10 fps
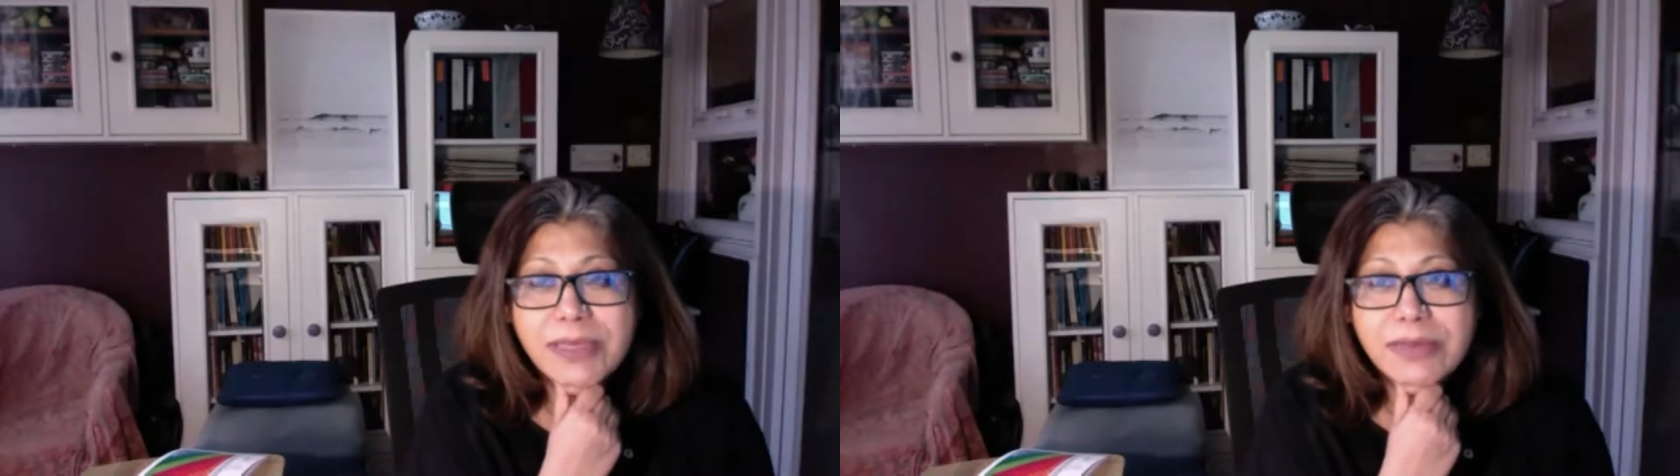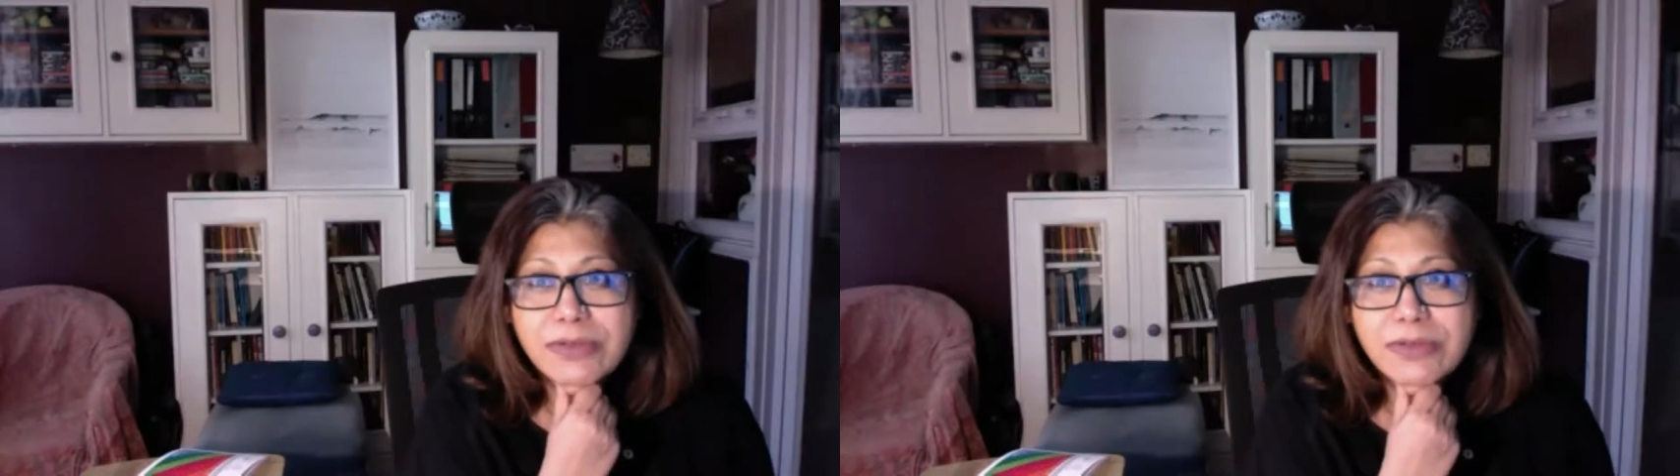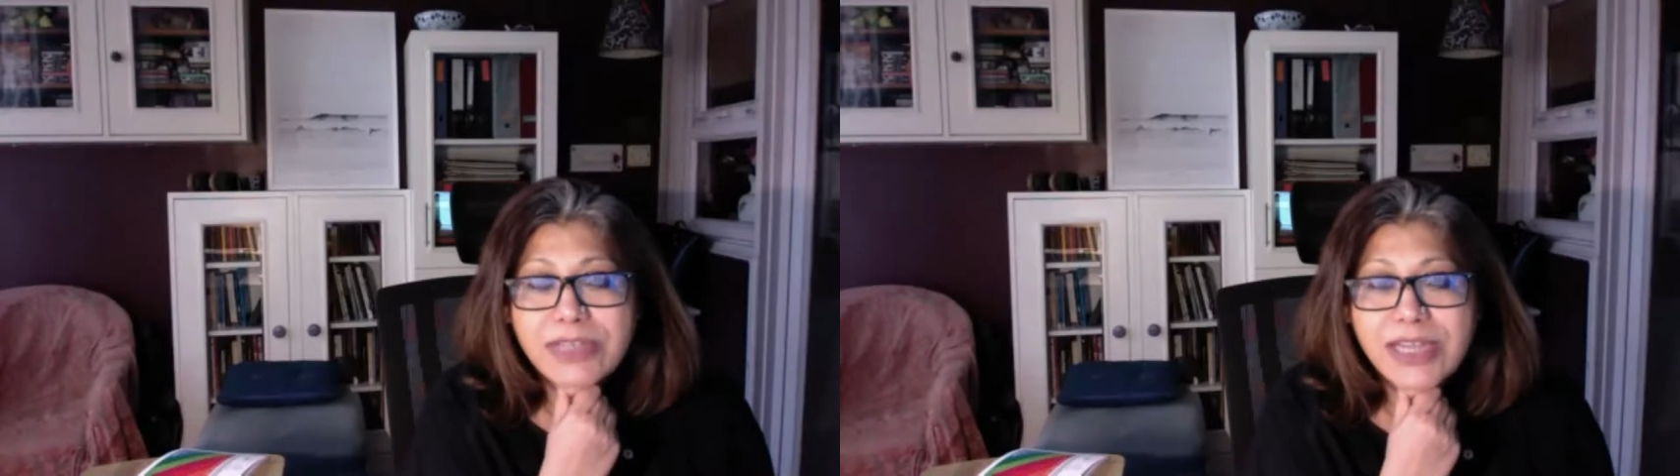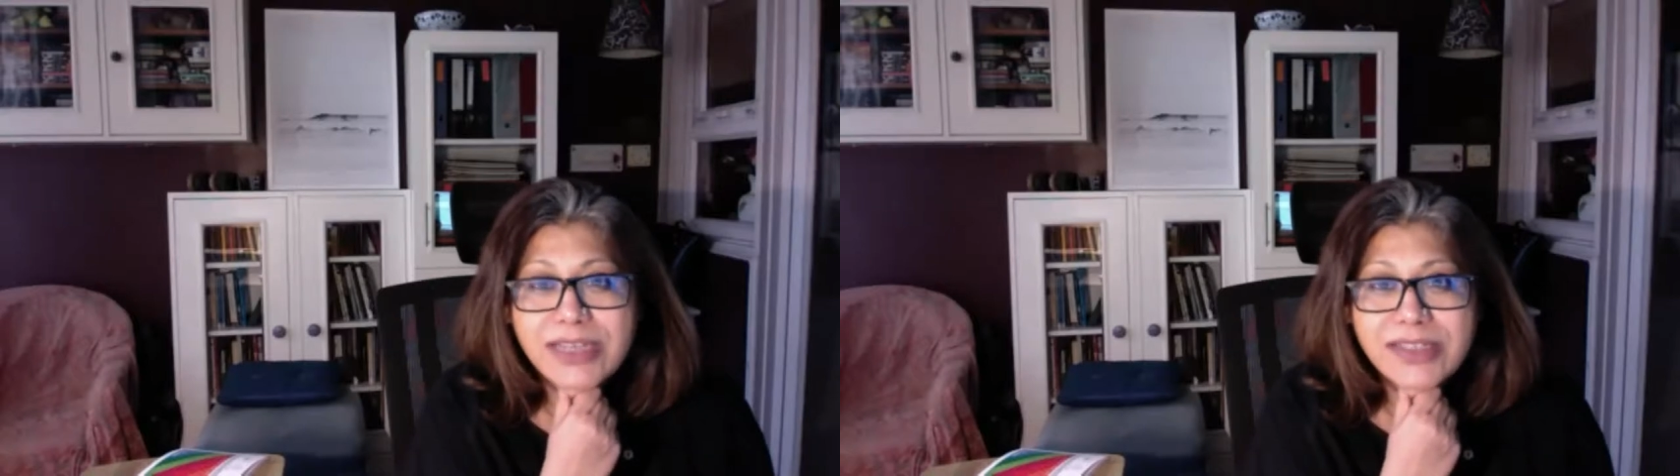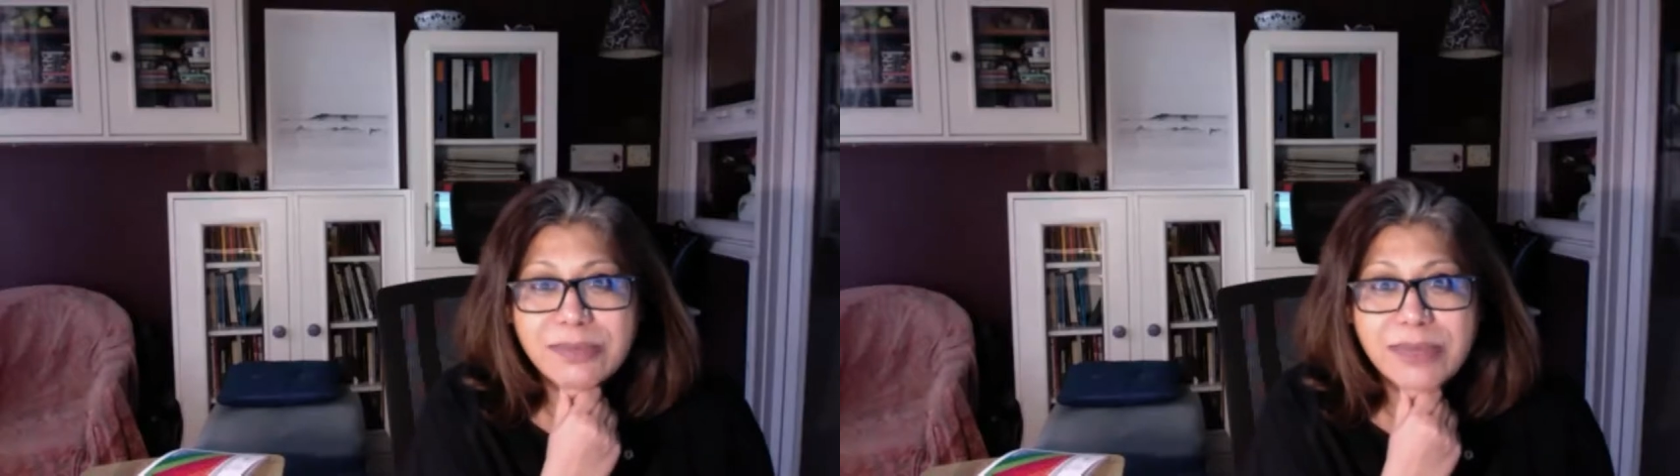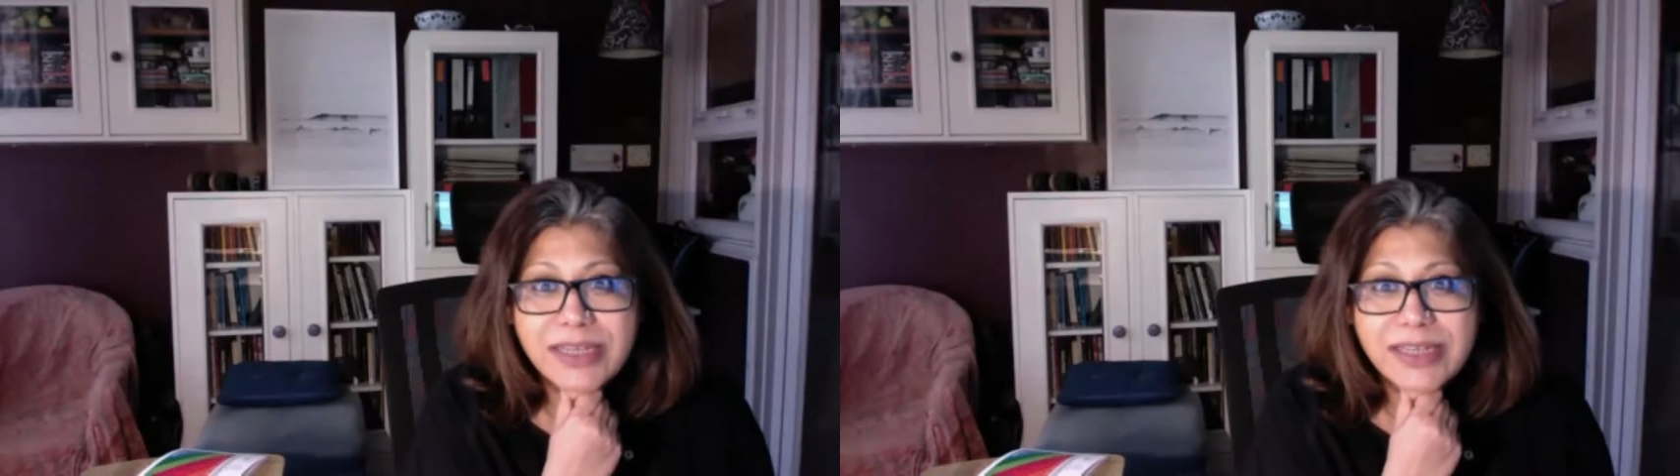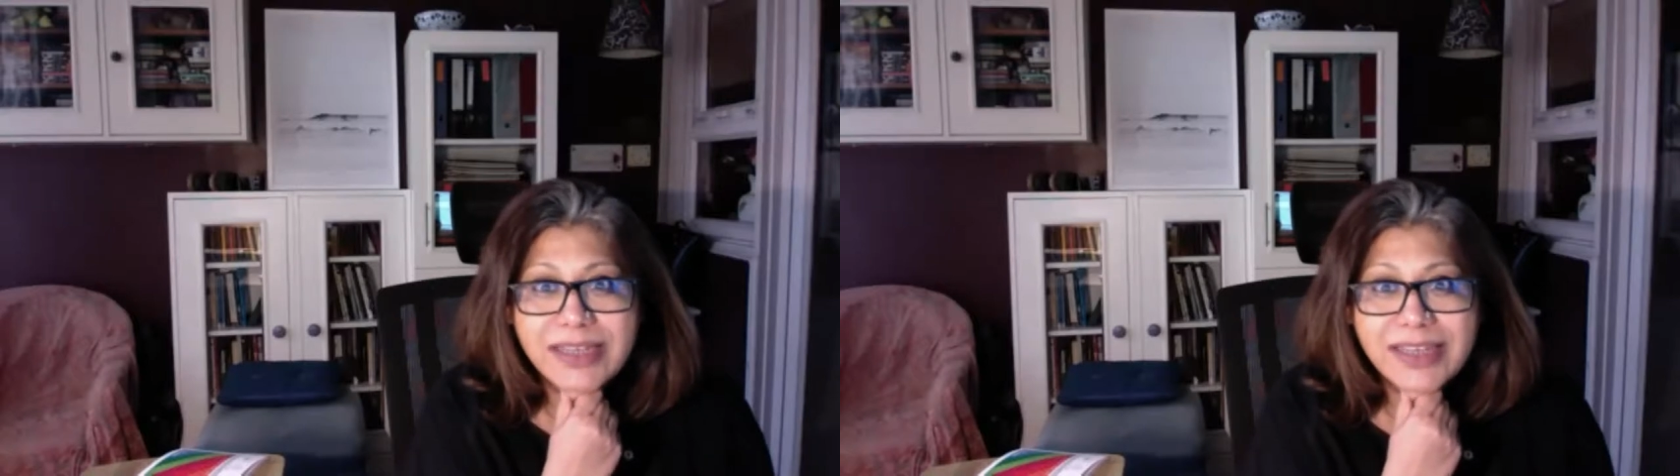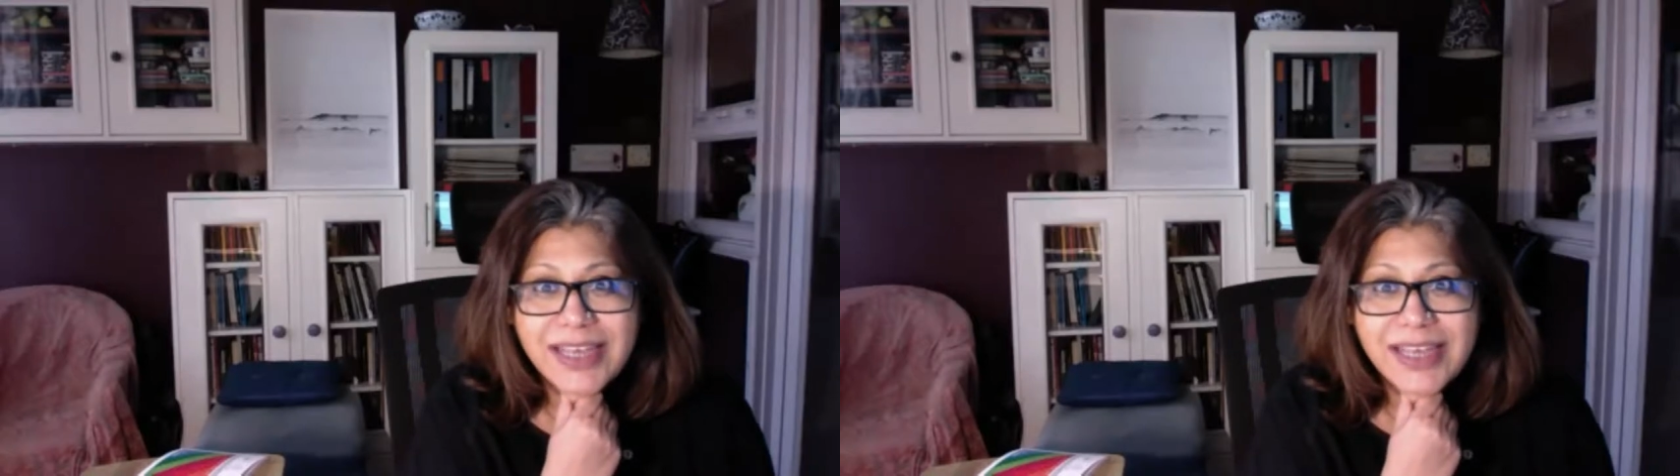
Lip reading: able to tell us better,